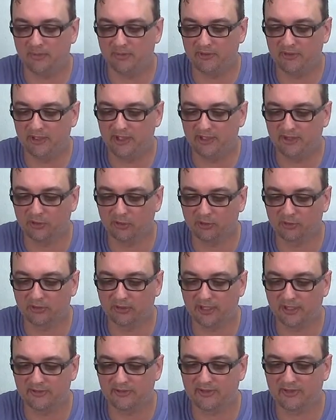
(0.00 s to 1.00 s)
These older
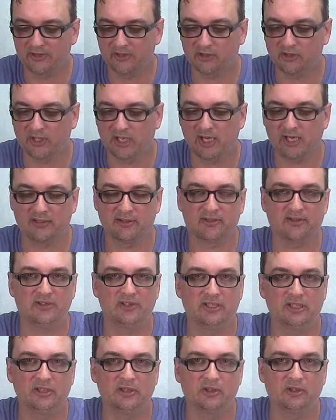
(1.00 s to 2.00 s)
lenses are not
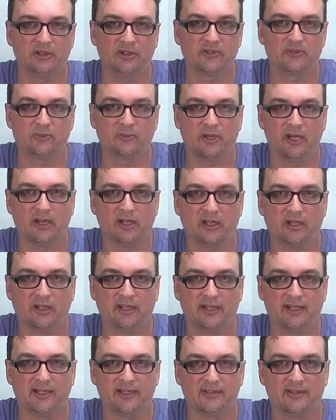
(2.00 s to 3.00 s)
sealed as
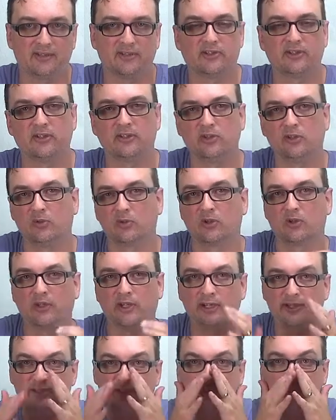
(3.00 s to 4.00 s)
well as the newer
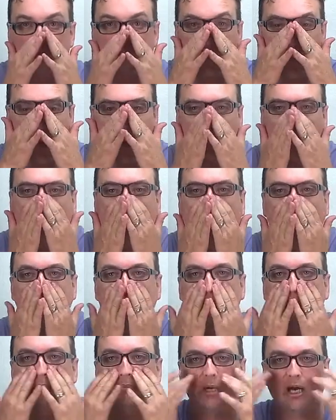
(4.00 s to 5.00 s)
lenses that you
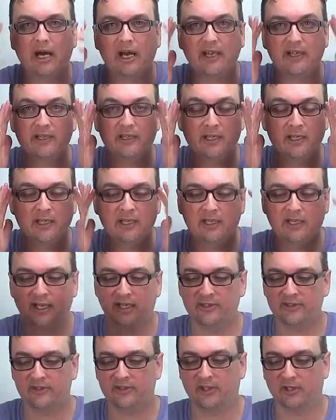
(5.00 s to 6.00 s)
can buy,
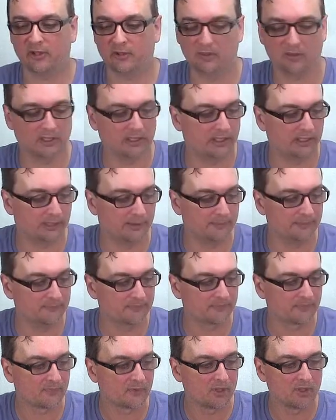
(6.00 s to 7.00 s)
and so
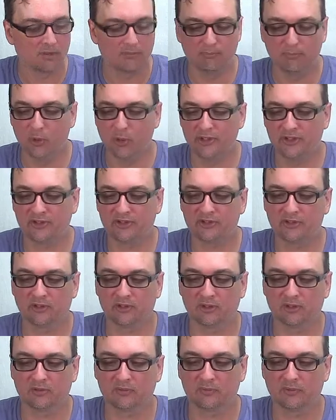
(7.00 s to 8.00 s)

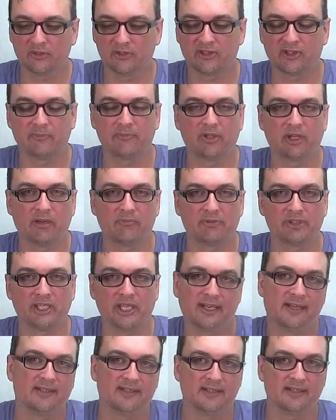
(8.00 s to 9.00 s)
moisture would sometimes
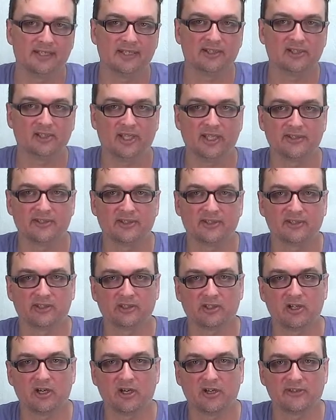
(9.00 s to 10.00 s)
get into these lenses
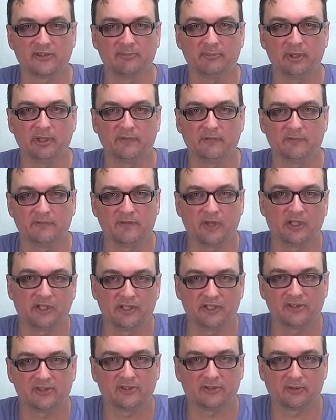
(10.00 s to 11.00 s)
and cause a bit of
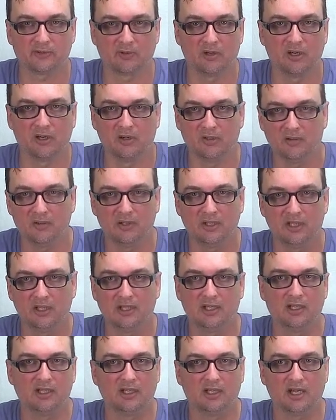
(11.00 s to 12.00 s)
fungus to grow,
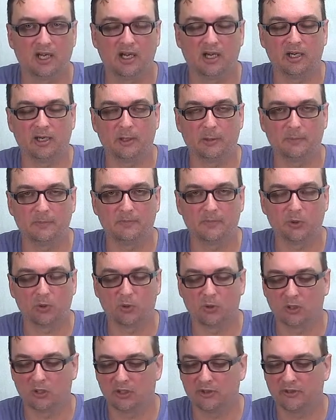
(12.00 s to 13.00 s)

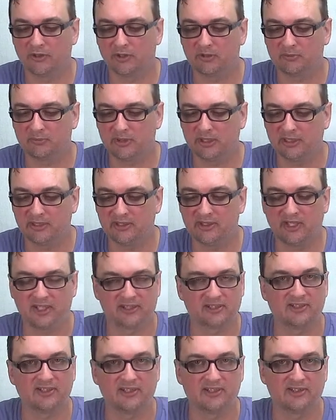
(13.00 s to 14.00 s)
or there'd be
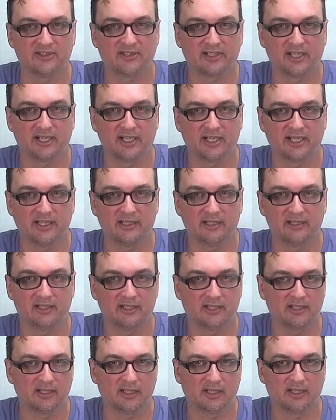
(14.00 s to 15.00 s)
dust inside,
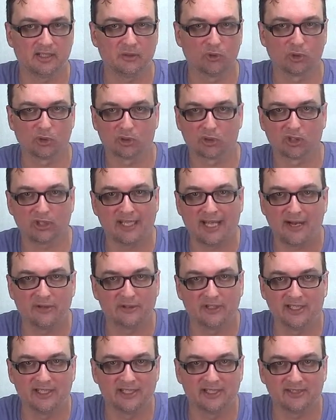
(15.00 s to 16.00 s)
or
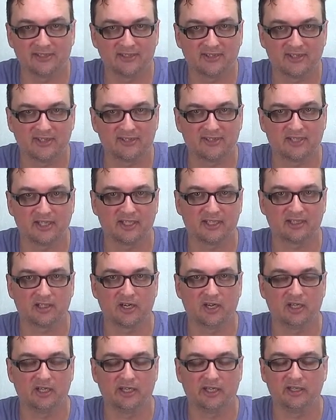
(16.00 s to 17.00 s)
cloudiness as they
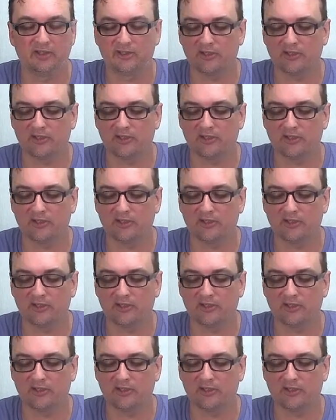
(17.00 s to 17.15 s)
call it.